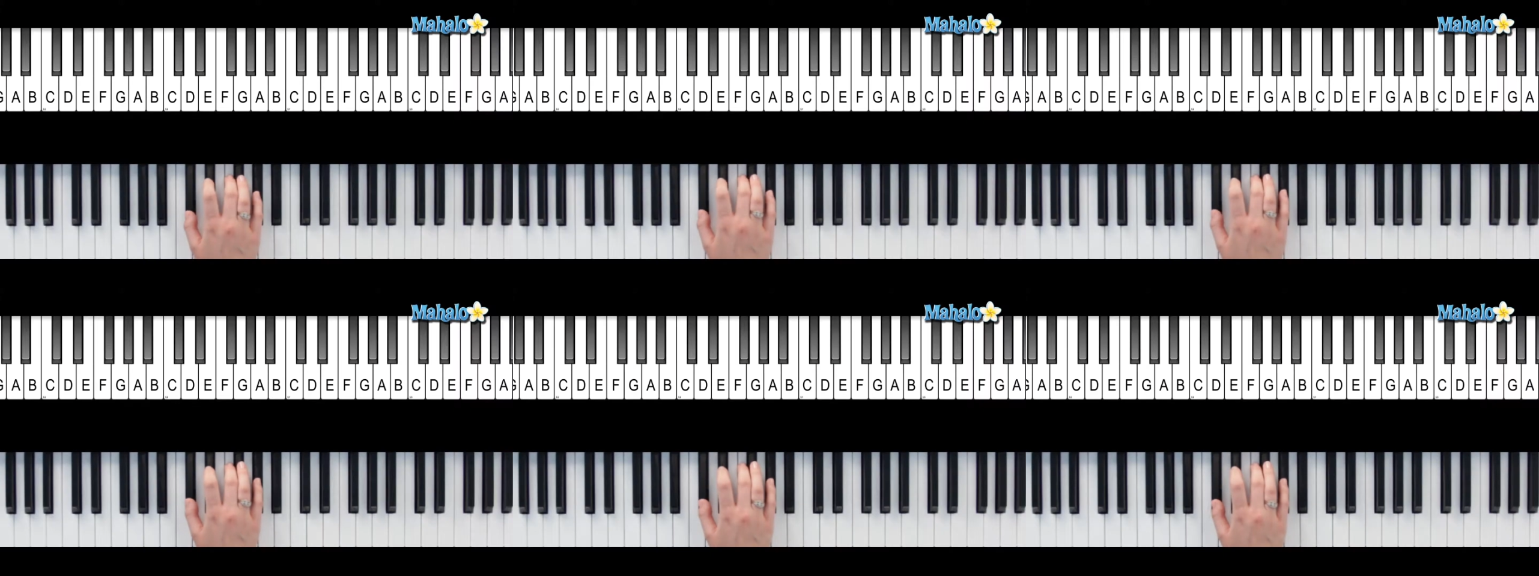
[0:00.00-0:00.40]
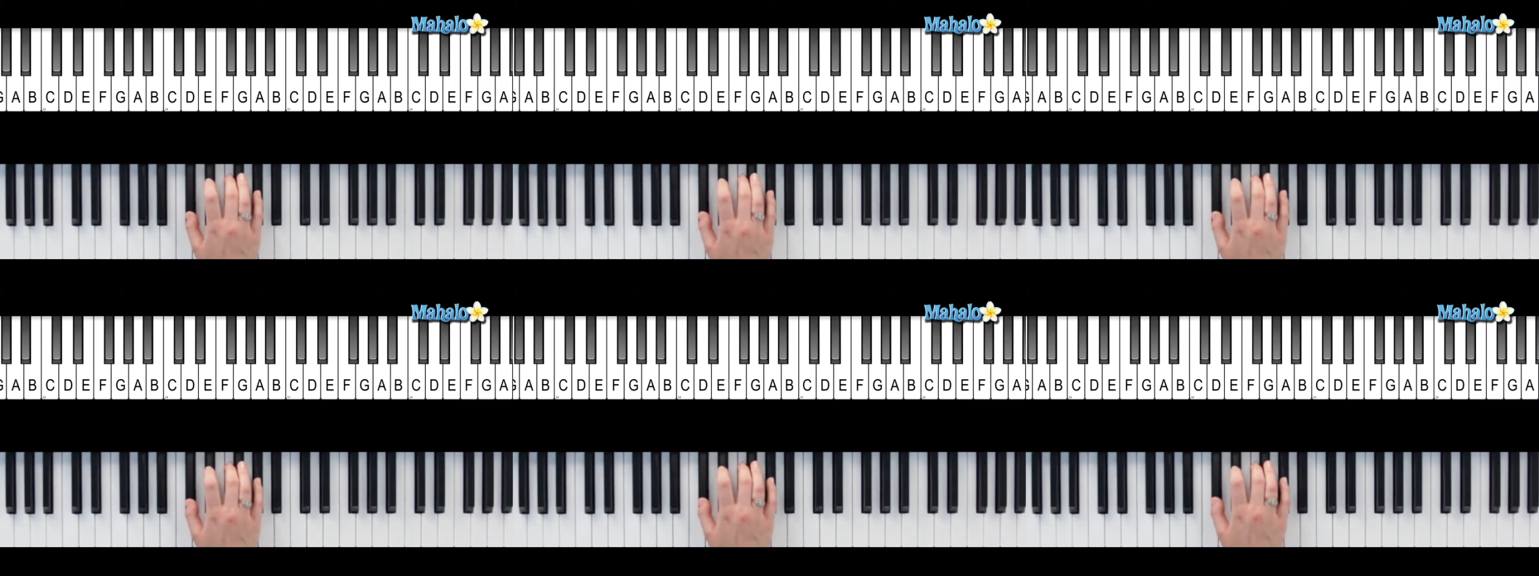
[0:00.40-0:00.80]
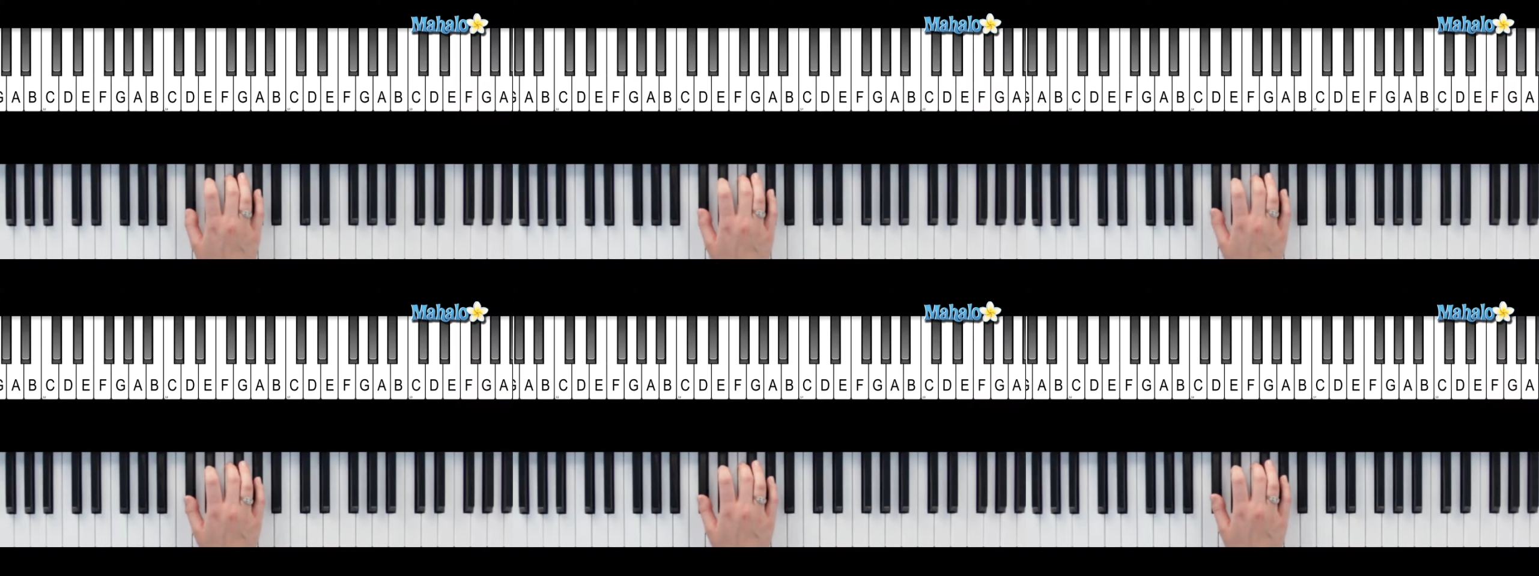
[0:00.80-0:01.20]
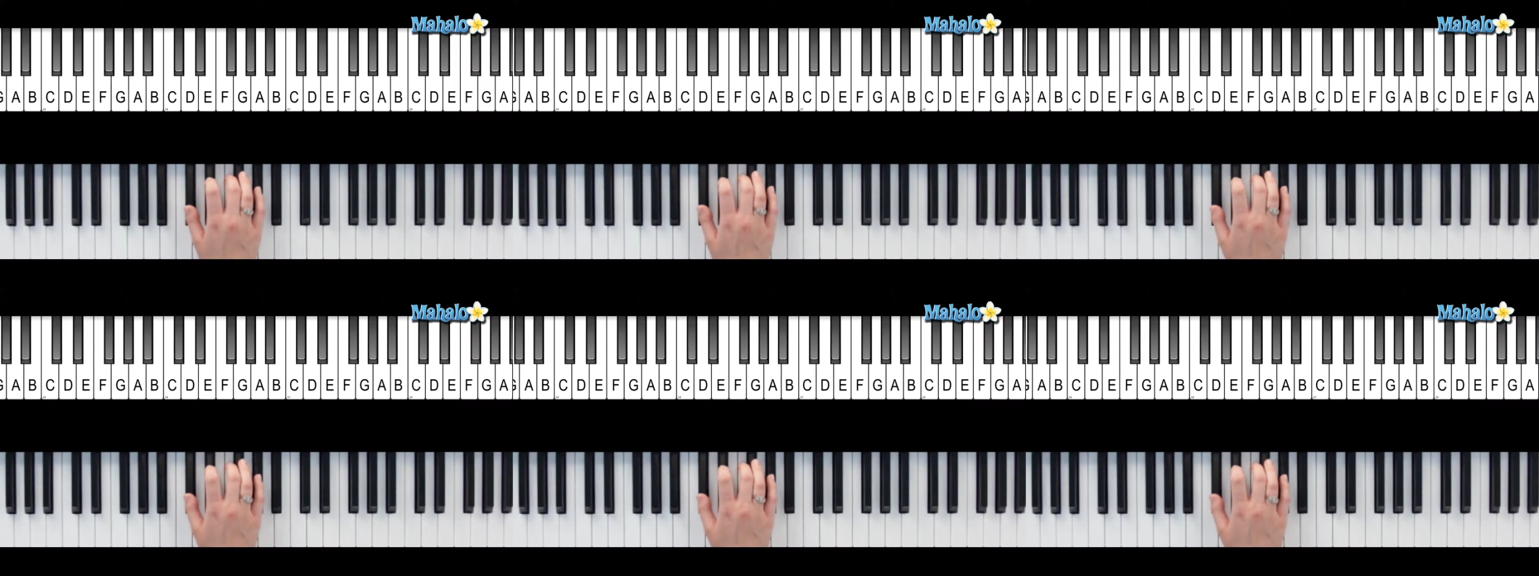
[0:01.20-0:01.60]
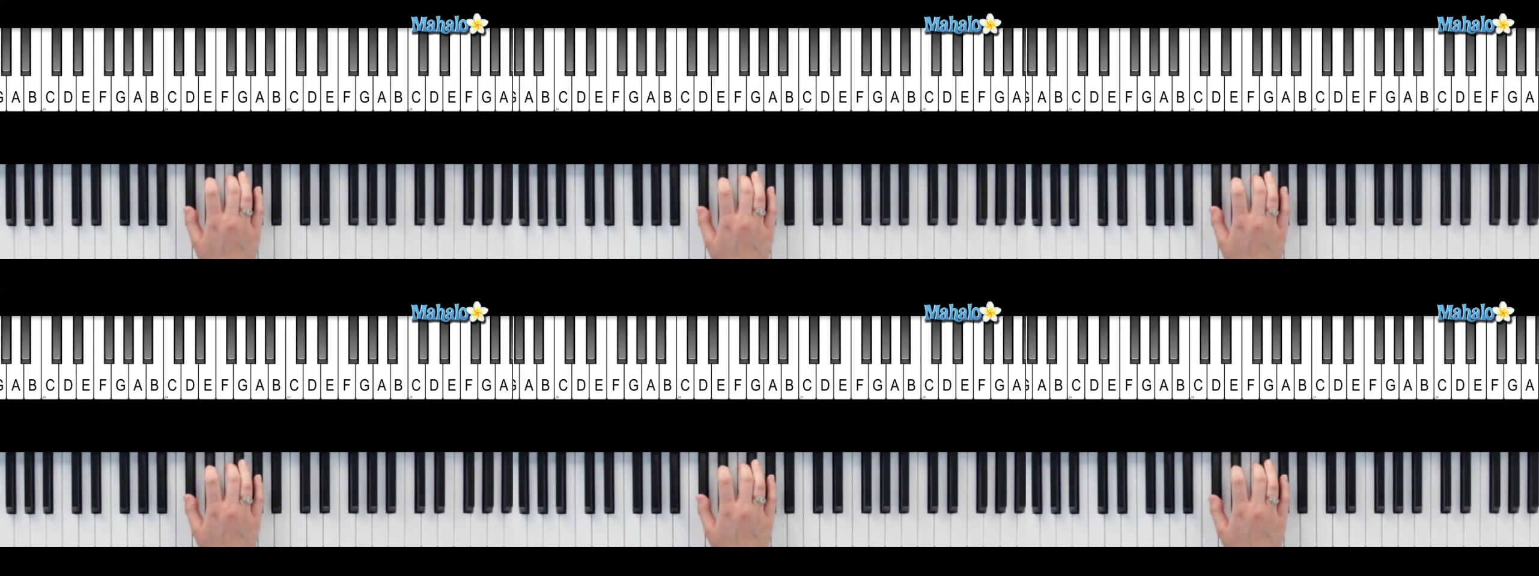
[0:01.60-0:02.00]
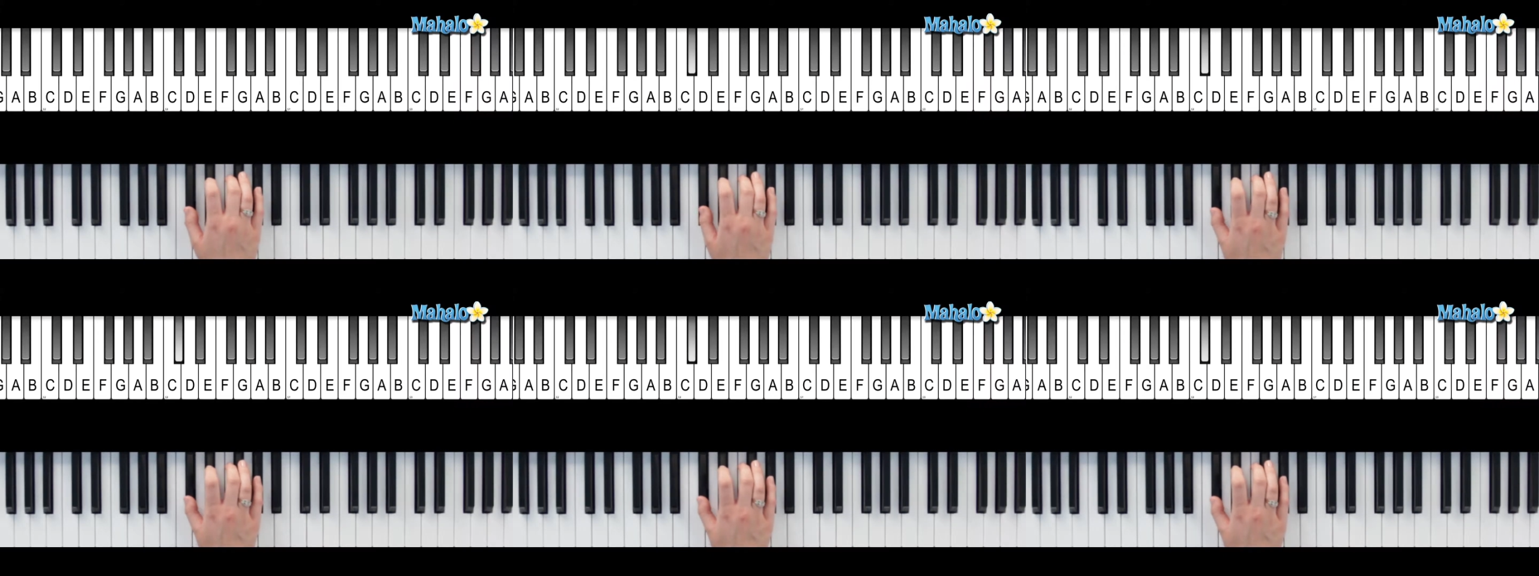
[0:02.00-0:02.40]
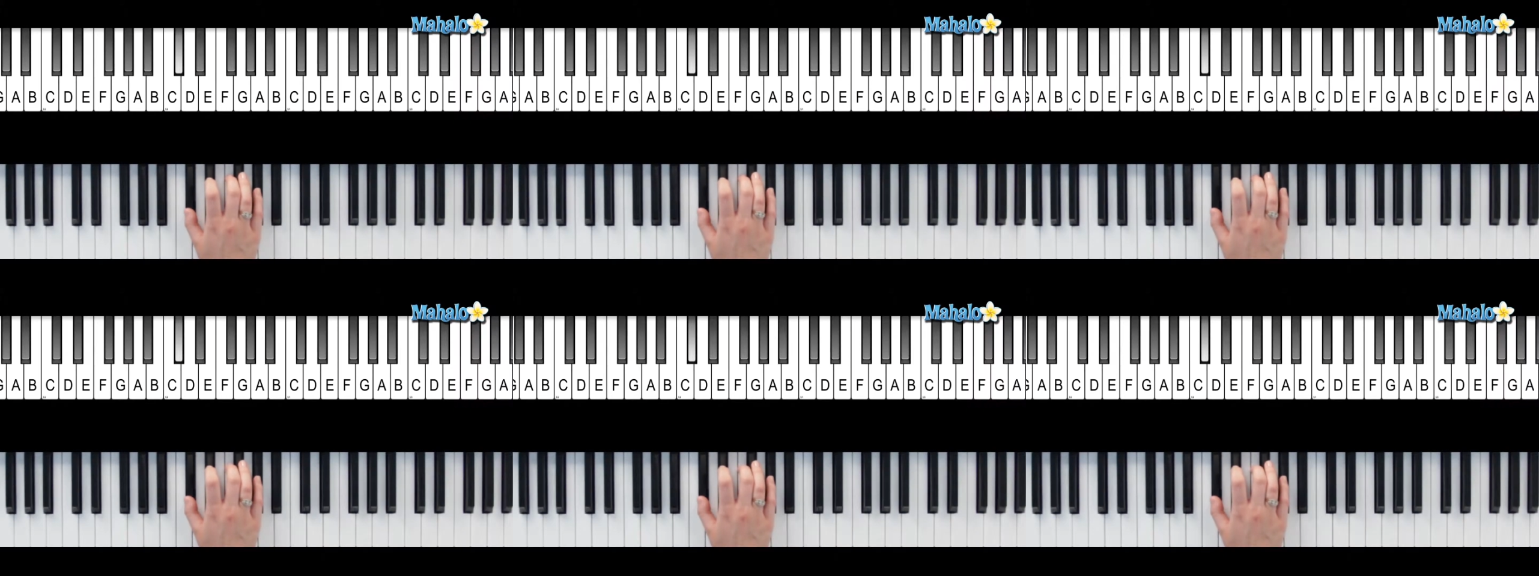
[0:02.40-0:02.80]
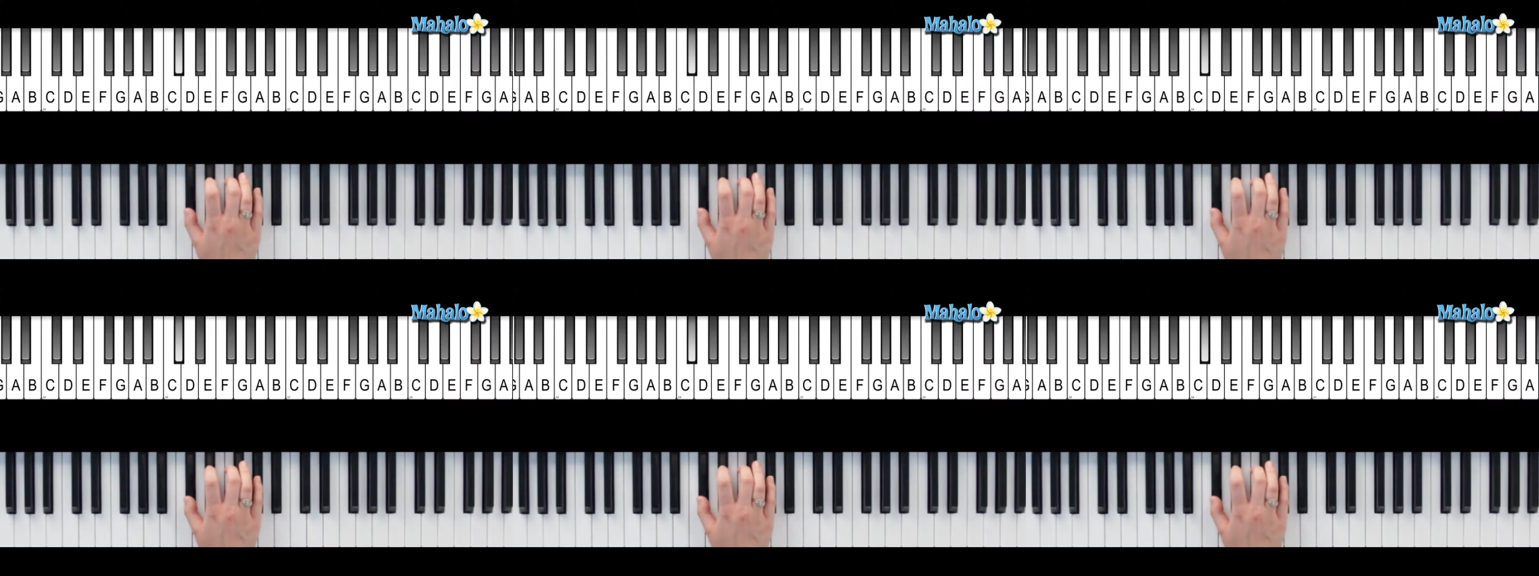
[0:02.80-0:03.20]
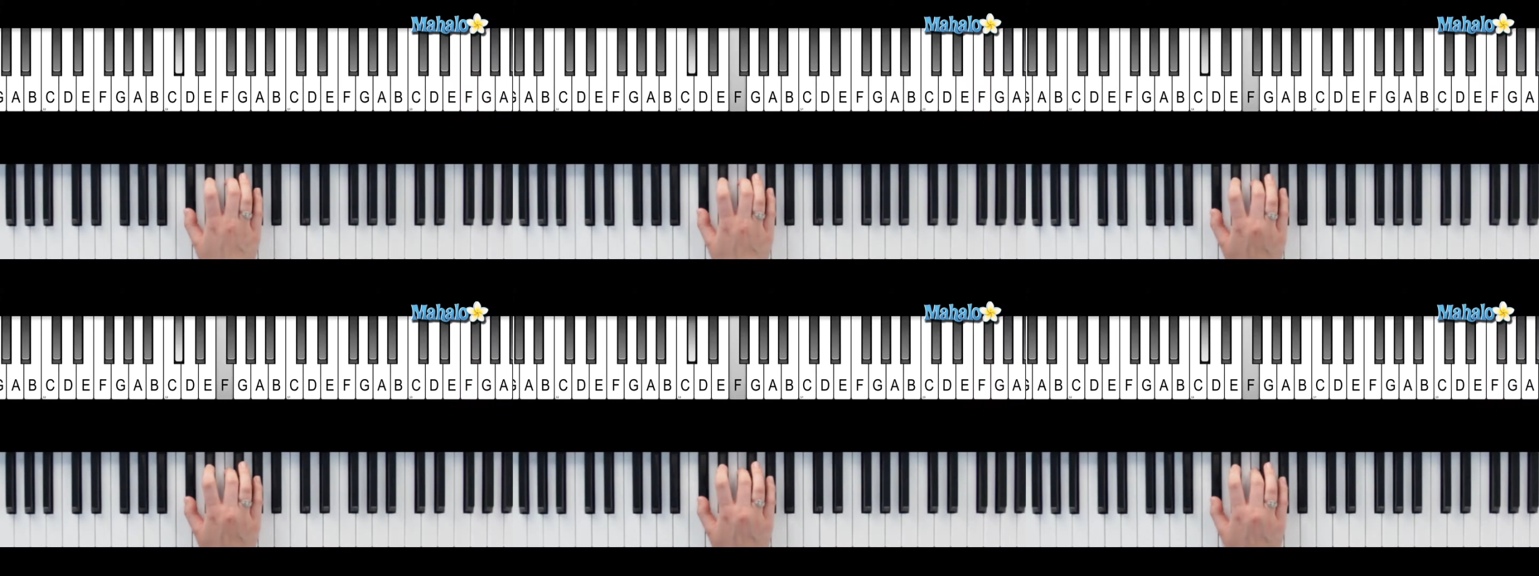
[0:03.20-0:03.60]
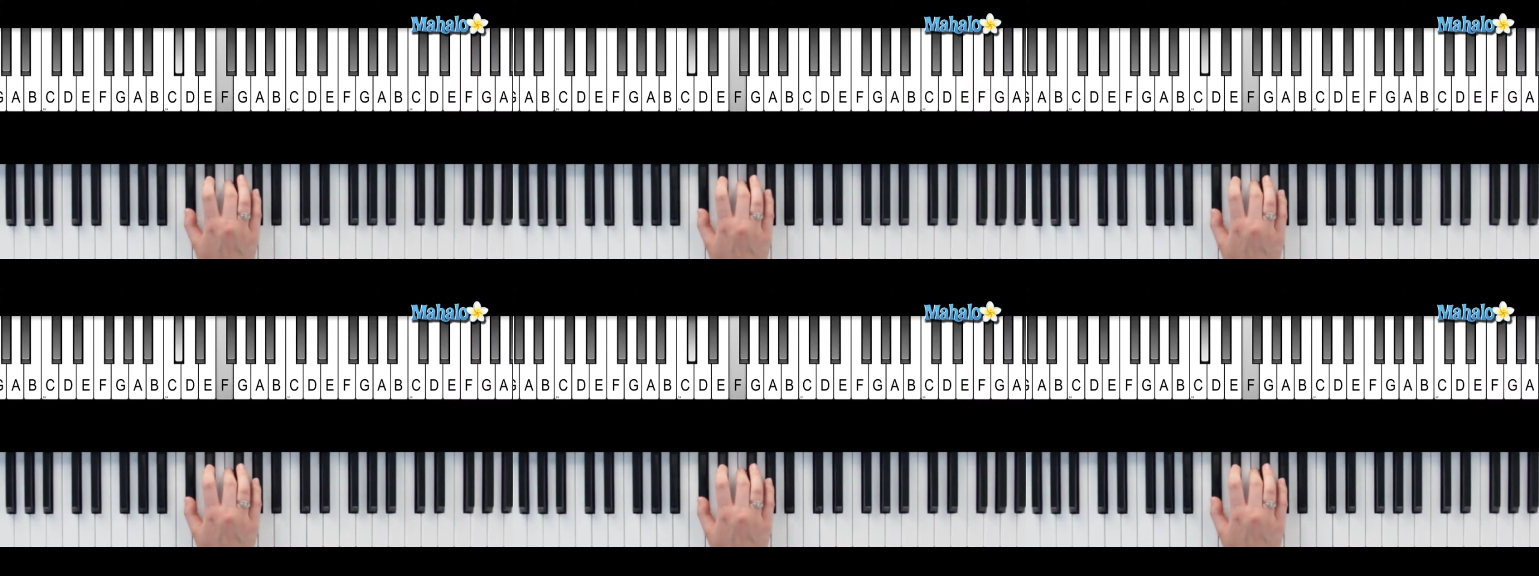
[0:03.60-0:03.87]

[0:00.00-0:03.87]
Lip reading: Nobody's mouth can be seen.